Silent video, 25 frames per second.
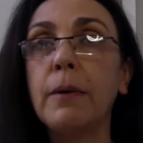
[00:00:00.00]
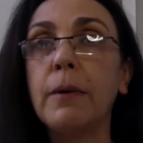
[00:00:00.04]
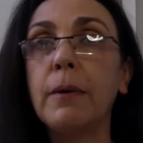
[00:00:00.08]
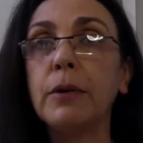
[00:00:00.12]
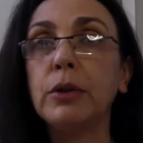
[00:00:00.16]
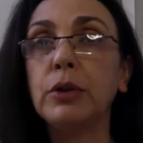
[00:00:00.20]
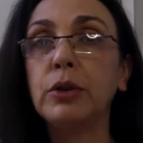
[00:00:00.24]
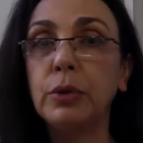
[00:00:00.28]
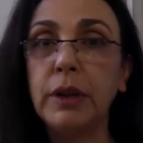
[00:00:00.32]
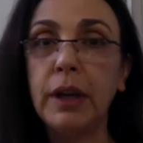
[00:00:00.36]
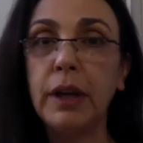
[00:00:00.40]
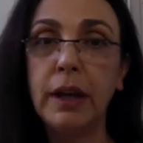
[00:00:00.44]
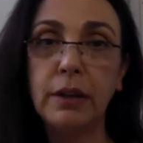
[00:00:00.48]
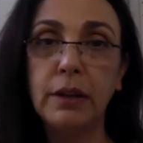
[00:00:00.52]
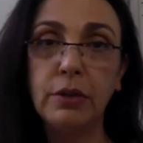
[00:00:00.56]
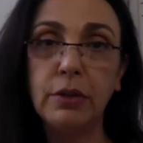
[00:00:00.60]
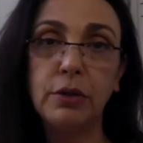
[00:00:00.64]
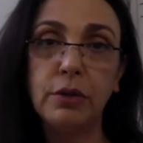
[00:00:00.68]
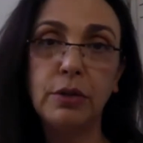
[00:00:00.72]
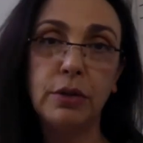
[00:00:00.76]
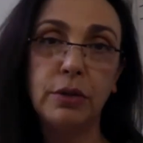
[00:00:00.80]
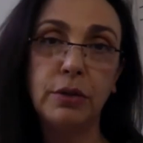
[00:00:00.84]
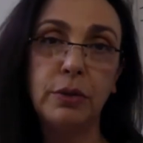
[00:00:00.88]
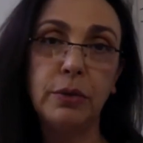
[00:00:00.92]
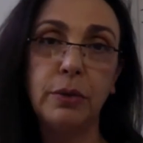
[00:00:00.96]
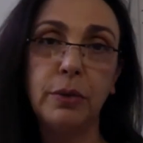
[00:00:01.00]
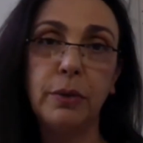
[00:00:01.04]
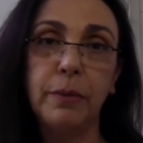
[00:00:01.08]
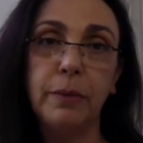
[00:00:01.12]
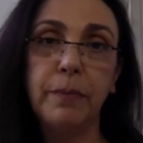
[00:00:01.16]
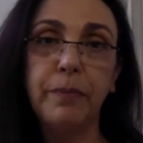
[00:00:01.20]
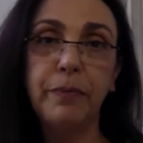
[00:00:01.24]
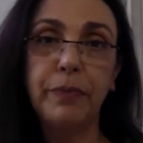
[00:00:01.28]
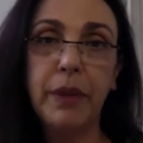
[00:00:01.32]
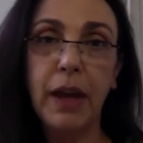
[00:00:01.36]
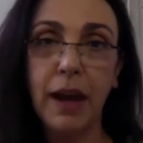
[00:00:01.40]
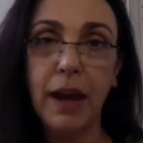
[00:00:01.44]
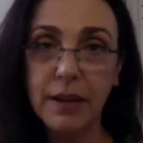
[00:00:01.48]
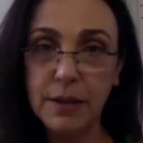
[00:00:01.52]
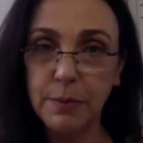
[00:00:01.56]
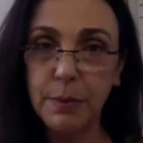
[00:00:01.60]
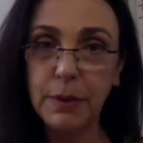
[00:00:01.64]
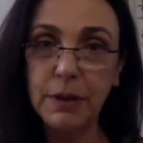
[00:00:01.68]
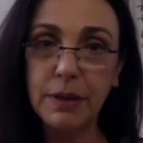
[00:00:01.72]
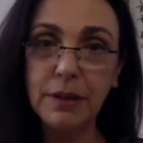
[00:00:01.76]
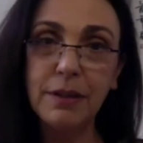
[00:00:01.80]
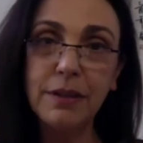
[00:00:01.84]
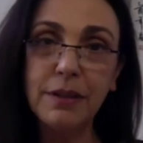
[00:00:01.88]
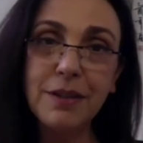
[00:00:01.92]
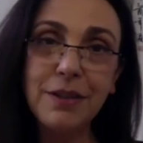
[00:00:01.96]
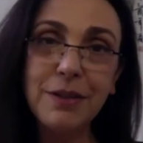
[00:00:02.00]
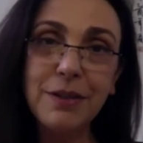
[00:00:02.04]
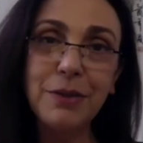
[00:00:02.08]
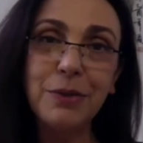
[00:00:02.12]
donate to hospitals,